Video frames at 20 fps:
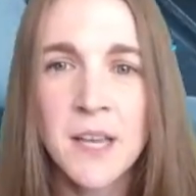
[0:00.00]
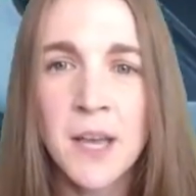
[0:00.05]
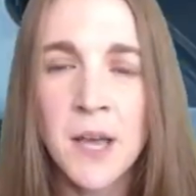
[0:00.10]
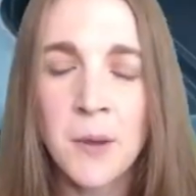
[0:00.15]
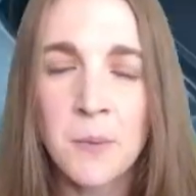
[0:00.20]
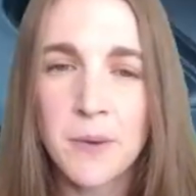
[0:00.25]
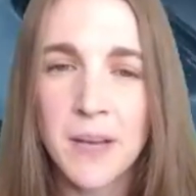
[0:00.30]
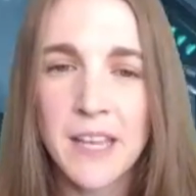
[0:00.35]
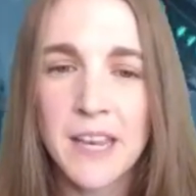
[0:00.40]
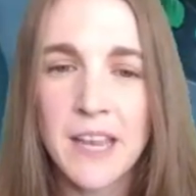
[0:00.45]

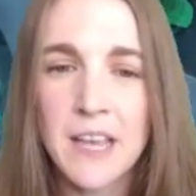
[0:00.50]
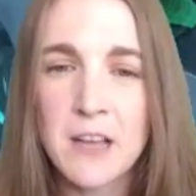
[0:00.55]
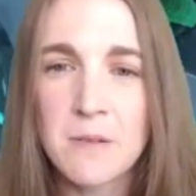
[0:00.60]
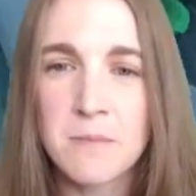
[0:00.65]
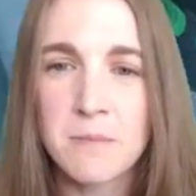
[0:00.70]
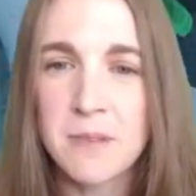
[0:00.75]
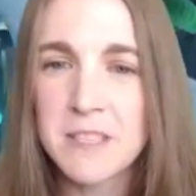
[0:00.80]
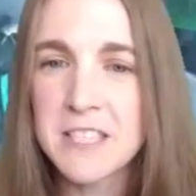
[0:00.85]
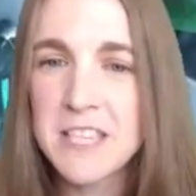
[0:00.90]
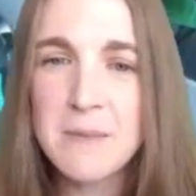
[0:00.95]

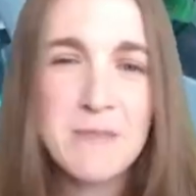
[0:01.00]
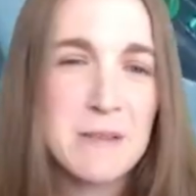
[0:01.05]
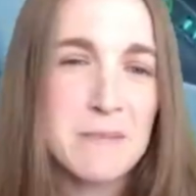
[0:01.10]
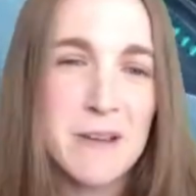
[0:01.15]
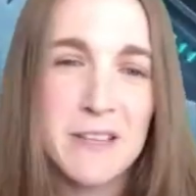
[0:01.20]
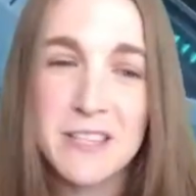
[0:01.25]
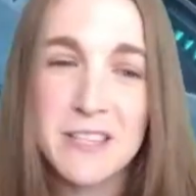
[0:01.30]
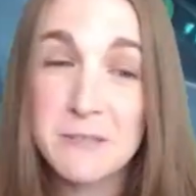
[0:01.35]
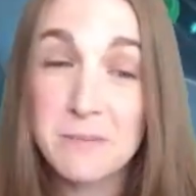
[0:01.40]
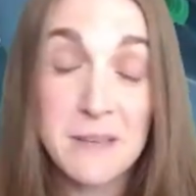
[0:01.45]
But something
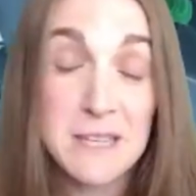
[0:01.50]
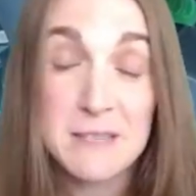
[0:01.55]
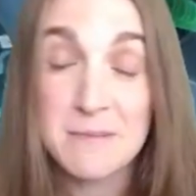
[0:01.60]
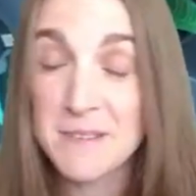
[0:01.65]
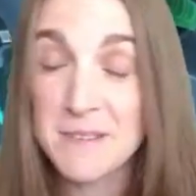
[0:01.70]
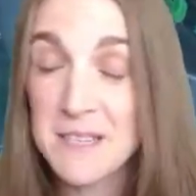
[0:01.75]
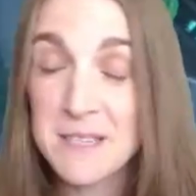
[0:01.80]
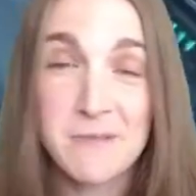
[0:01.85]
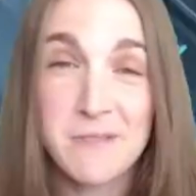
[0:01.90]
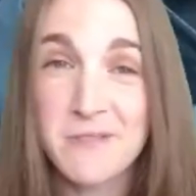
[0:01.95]
about this
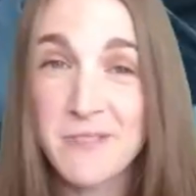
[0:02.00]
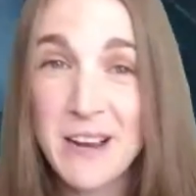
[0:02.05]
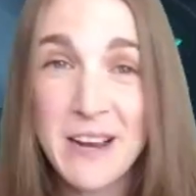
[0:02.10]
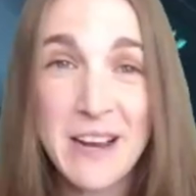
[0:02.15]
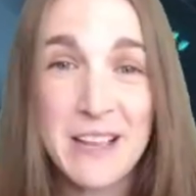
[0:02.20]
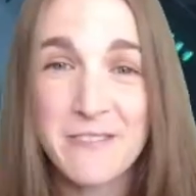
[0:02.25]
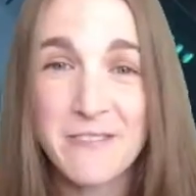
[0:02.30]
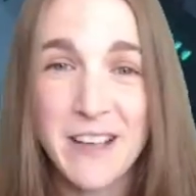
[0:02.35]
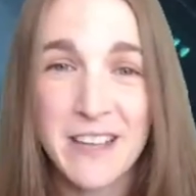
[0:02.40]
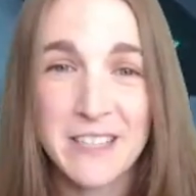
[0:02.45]
placement has been
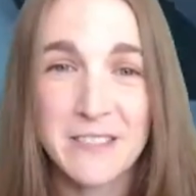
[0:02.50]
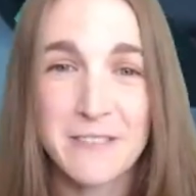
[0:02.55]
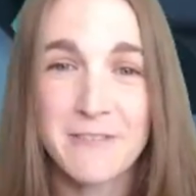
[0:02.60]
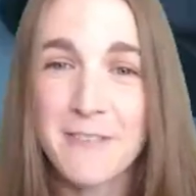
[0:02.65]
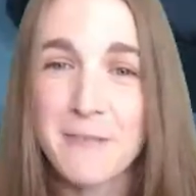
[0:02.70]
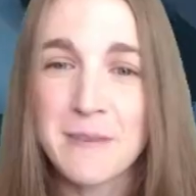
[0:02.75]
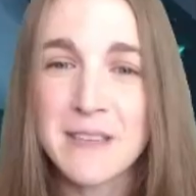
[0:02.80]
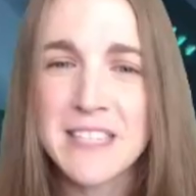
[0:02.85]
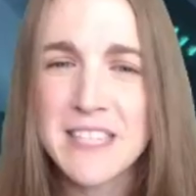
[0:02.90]
very effective for me.